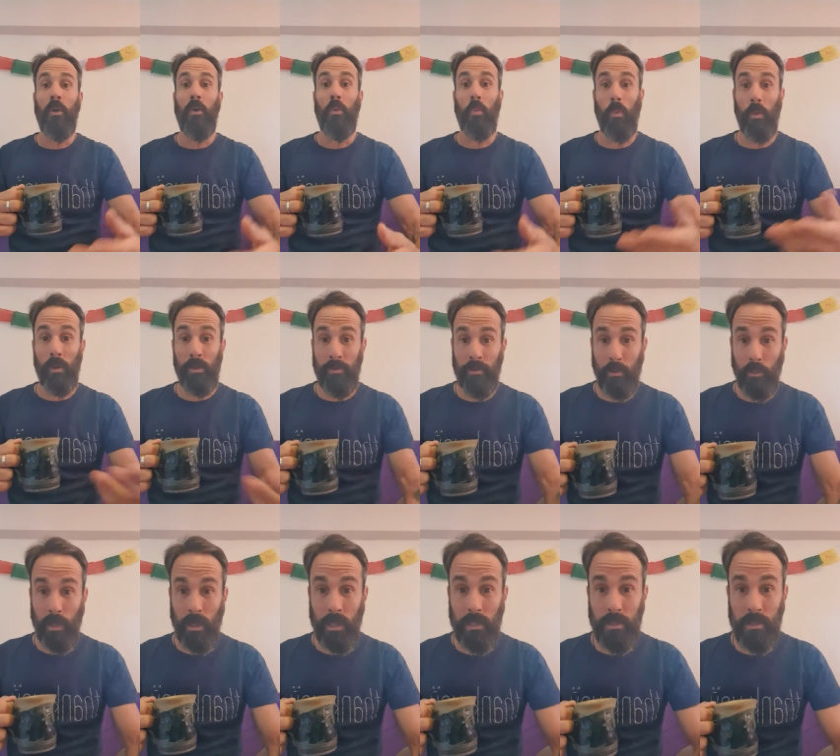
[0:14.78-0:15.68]
one of the
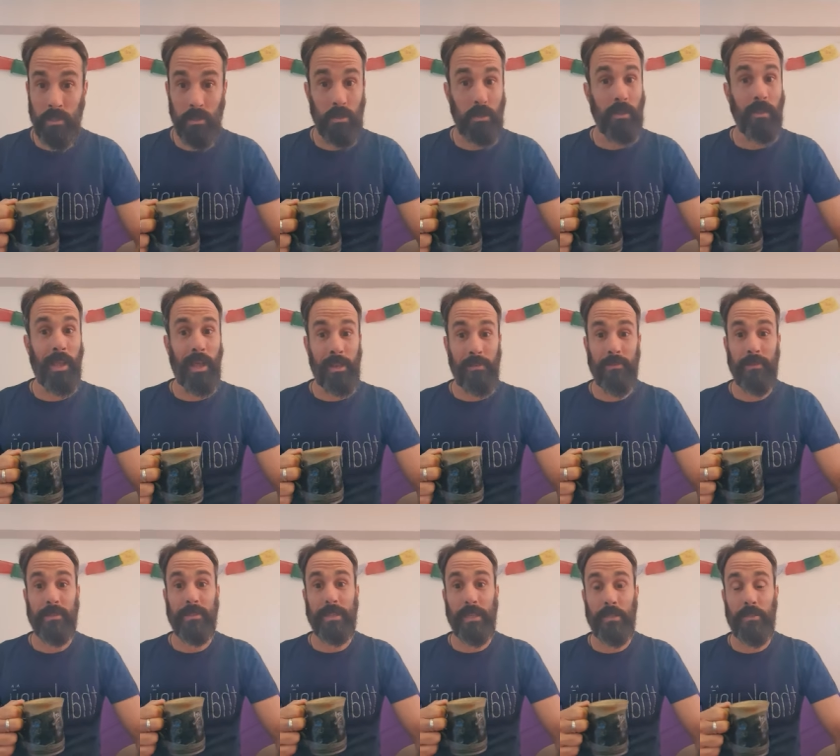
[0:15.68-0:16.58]
ways a lot of
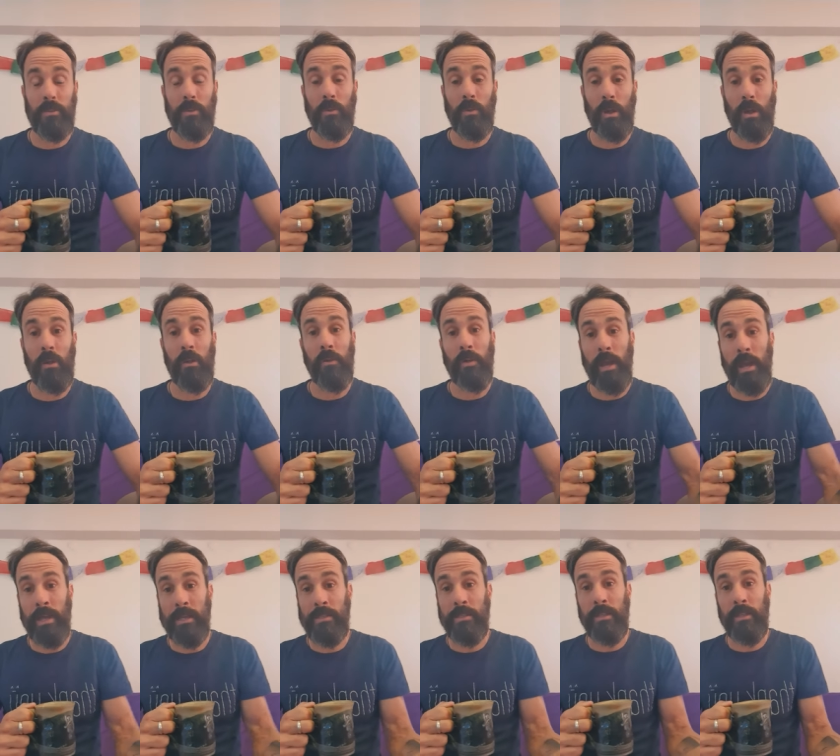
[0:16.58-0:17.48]
us get to our
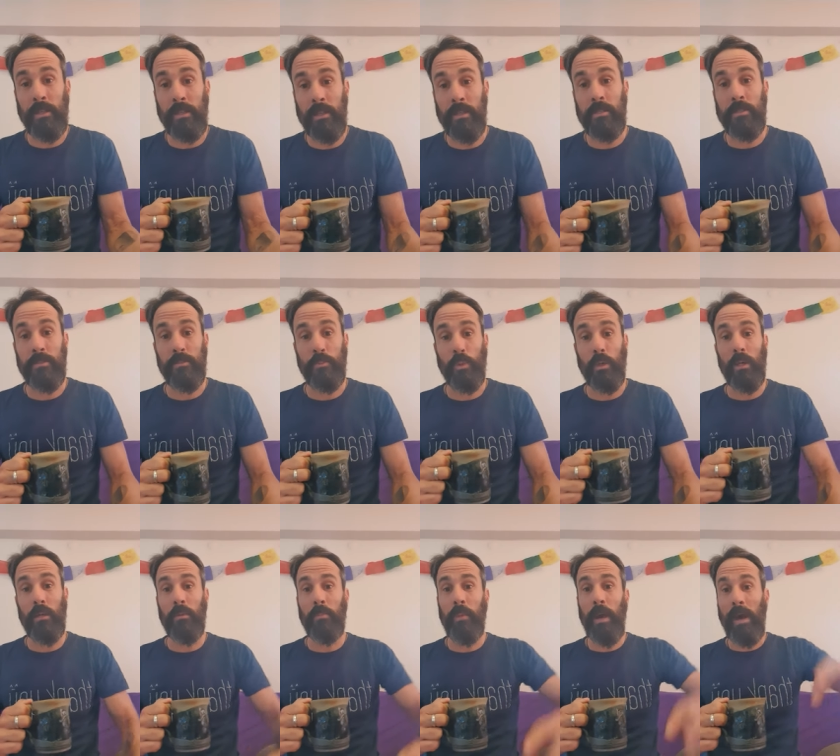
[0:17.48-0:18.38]
horizon is,
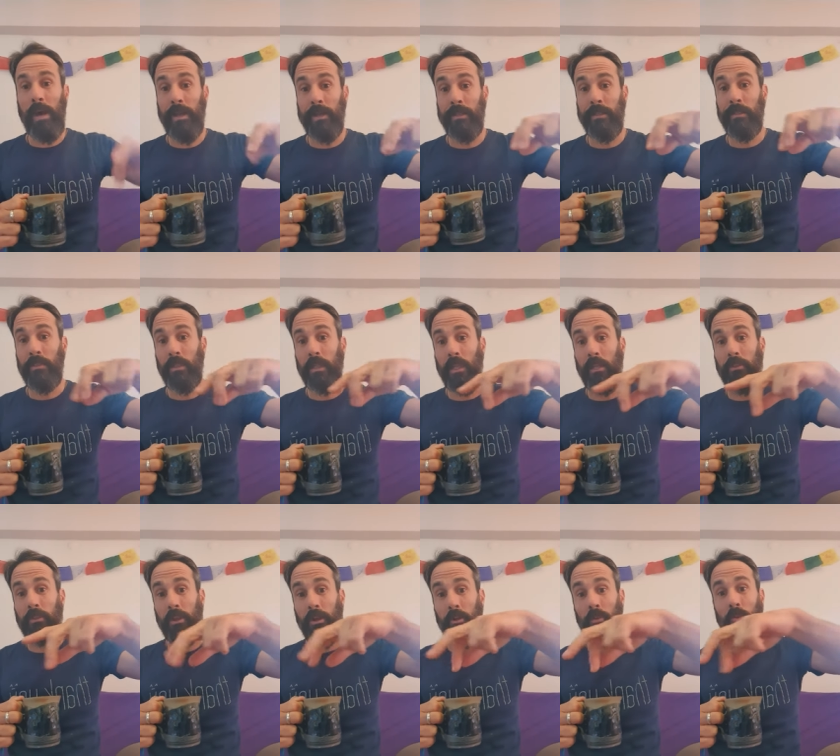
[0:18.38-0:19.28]
well, by
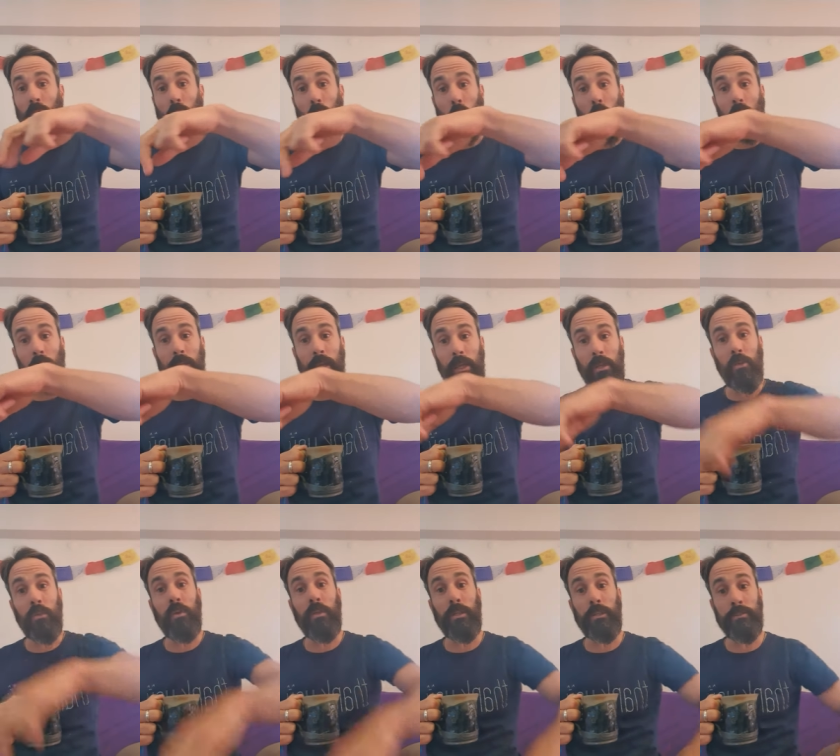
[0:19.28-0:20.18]
either
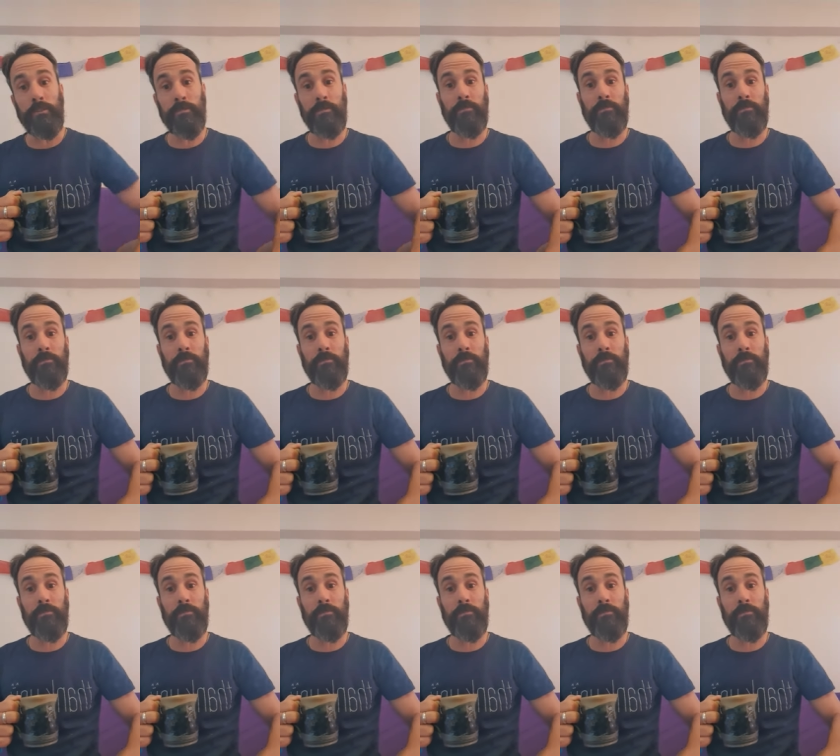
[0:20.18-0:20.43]
walking or,